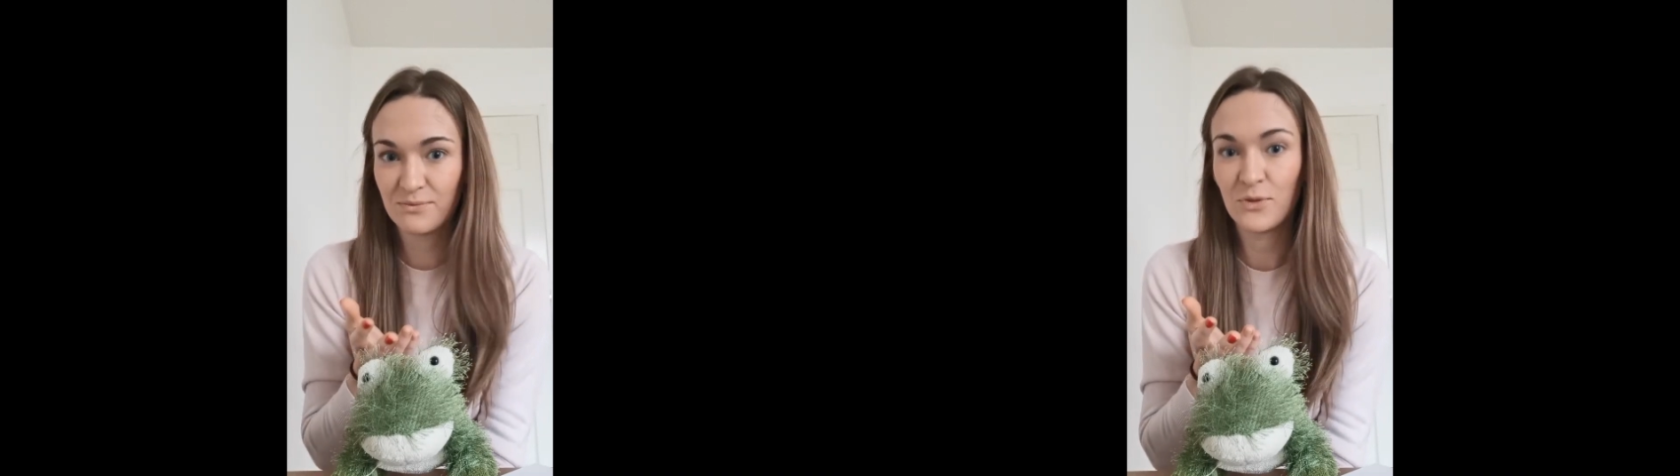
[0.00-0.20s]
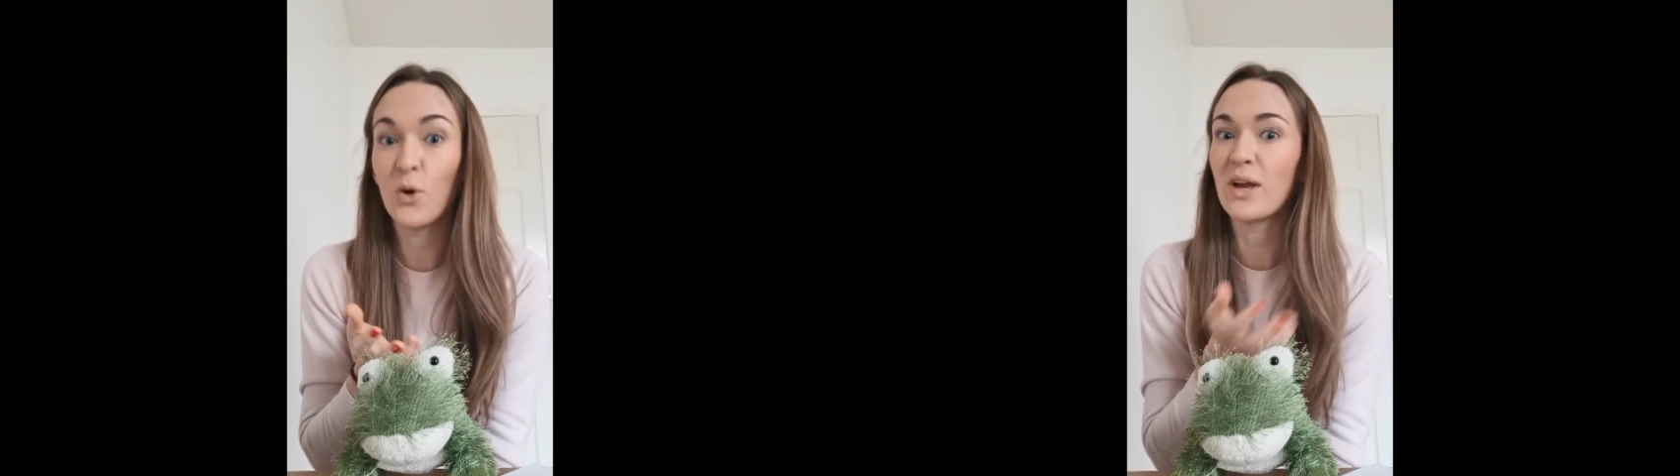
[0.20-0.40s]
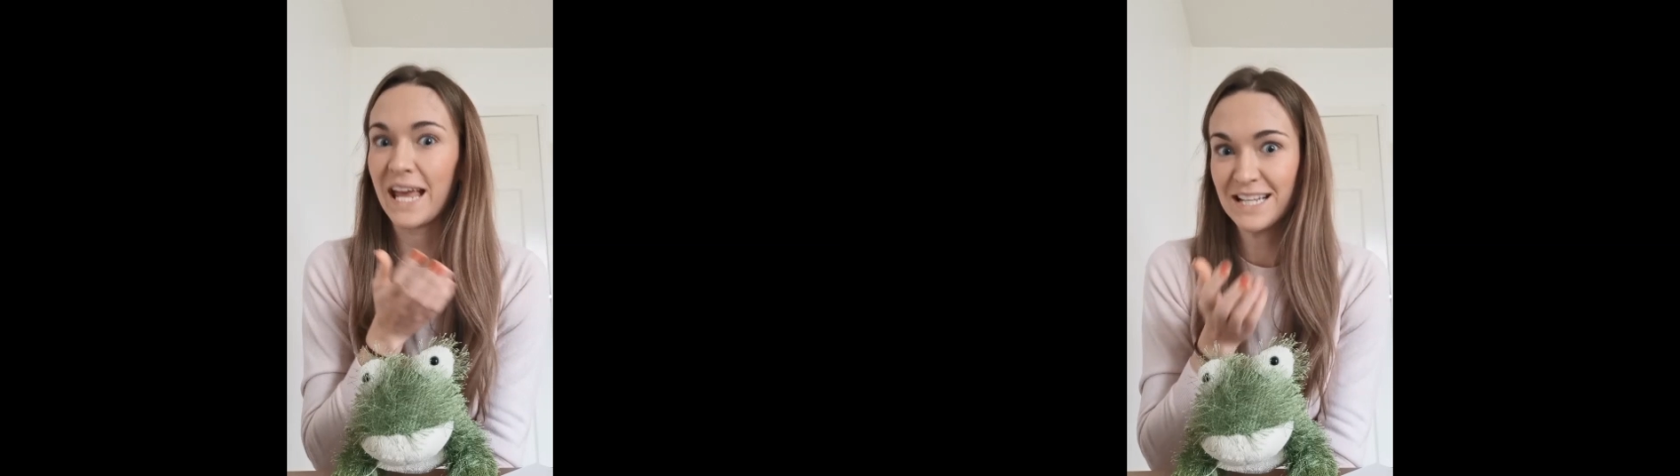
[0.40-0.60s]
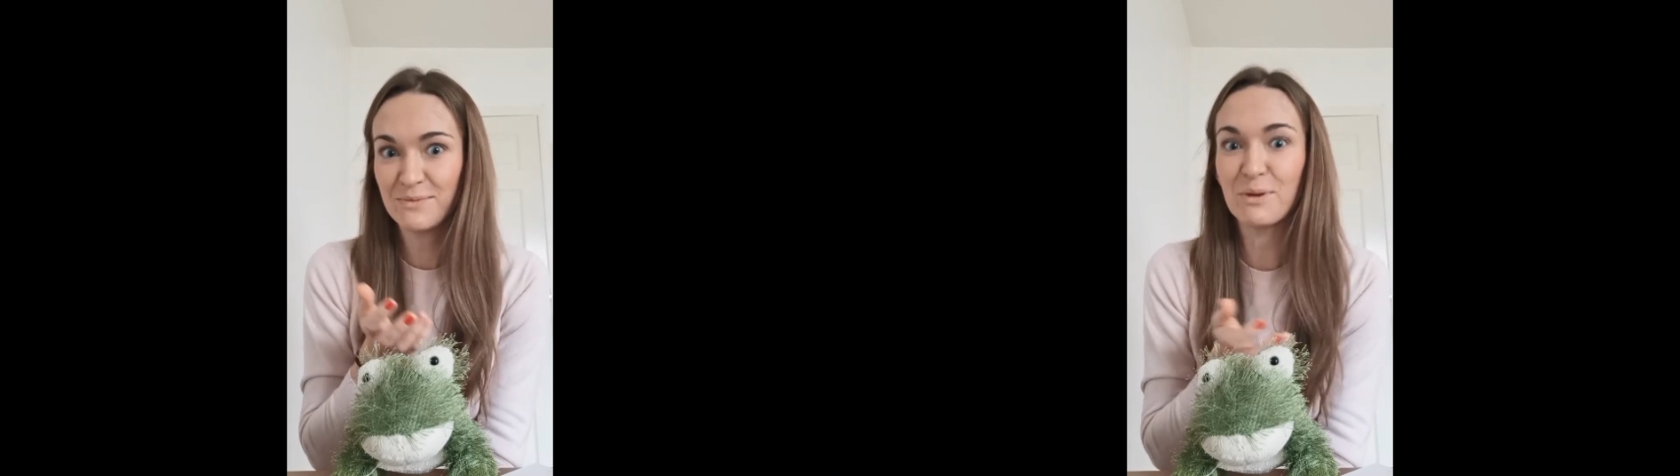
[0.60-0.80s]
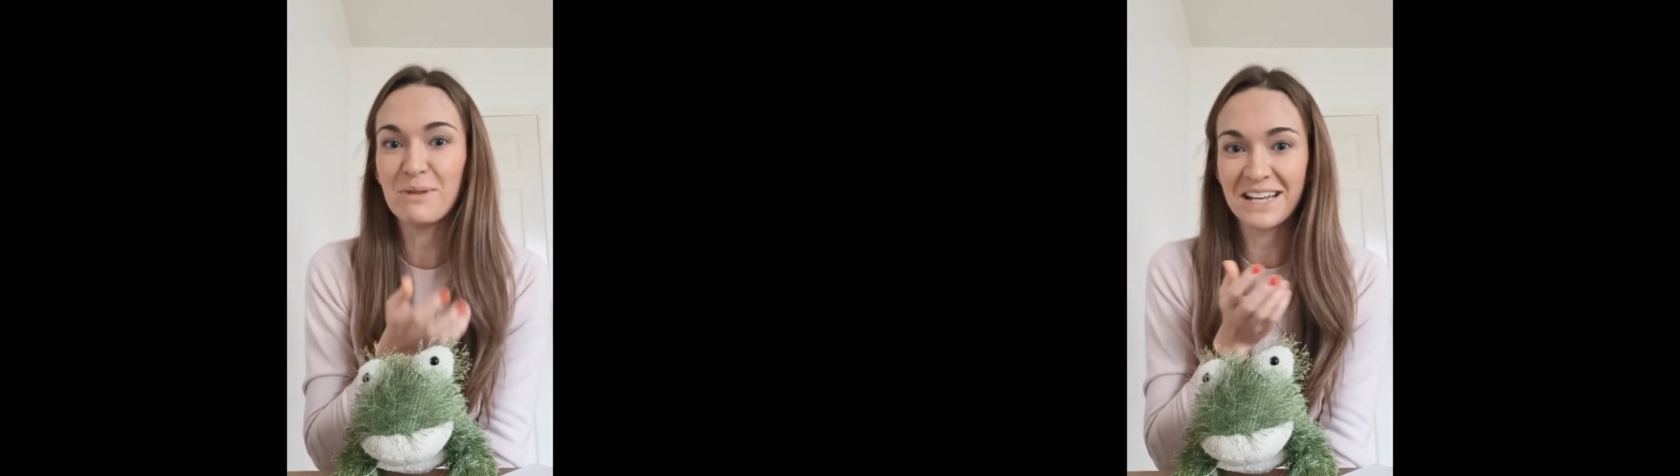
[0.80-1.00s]
not guess,
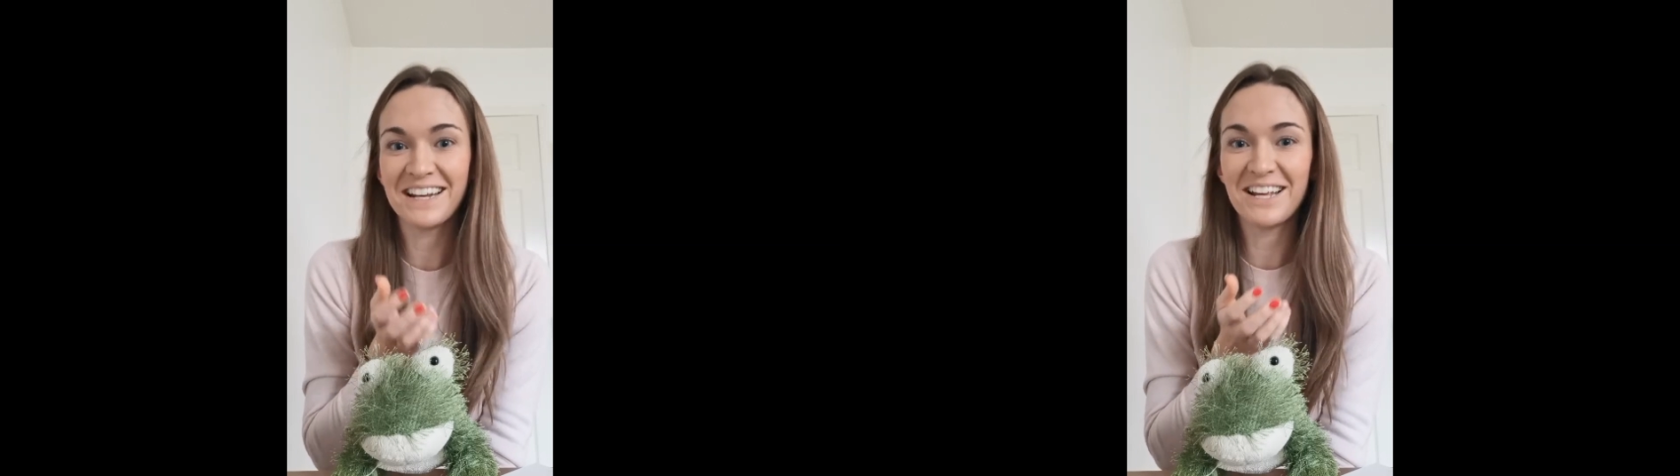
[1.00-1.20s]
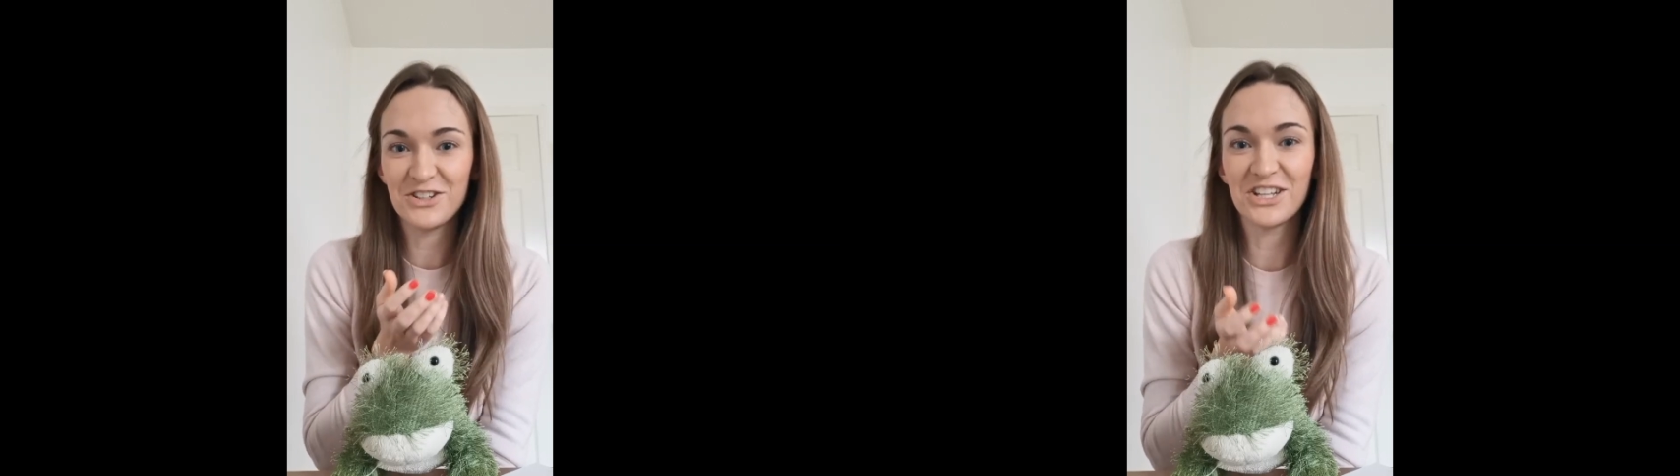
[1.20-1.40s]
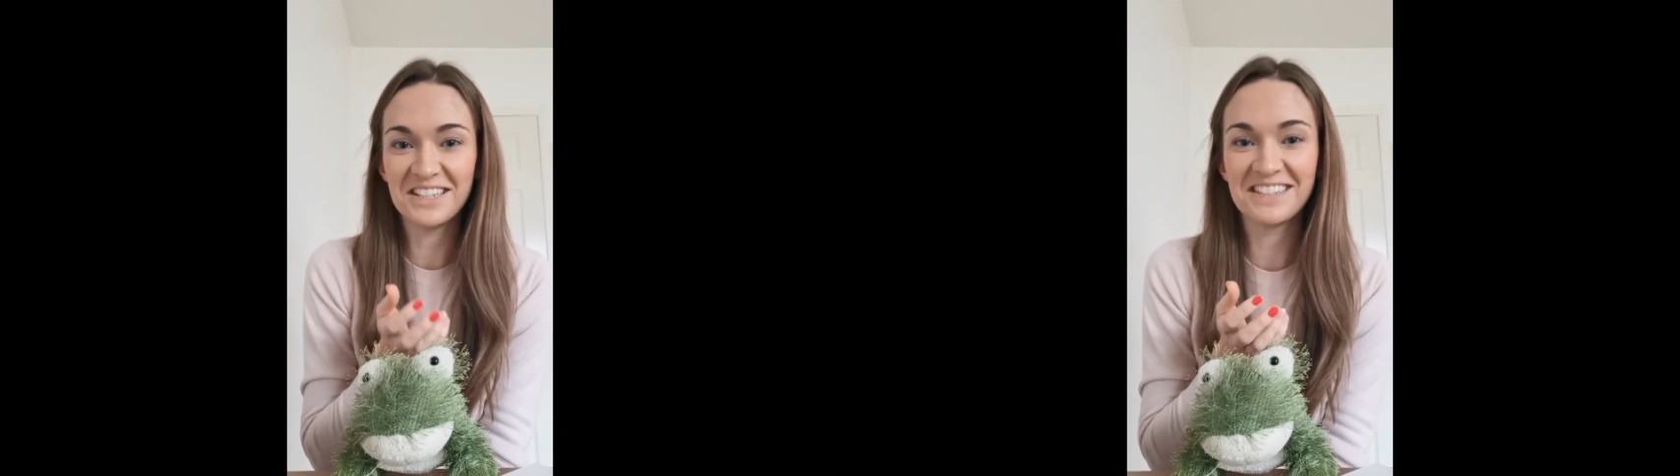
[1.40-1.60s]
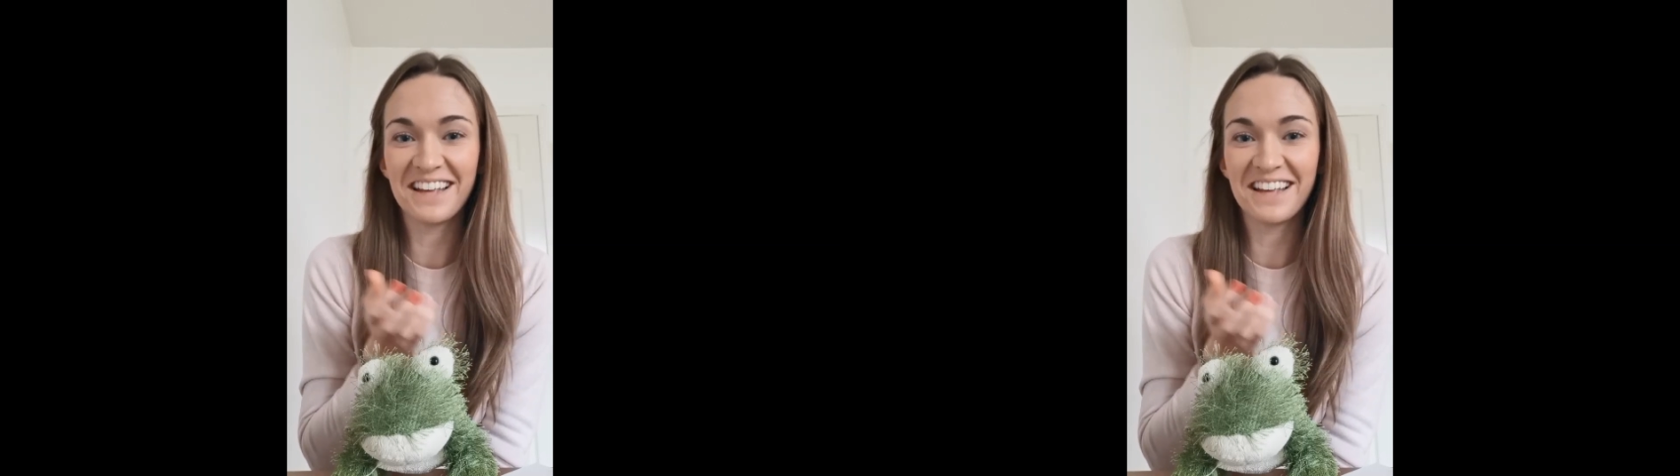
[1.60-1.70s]
but make an educated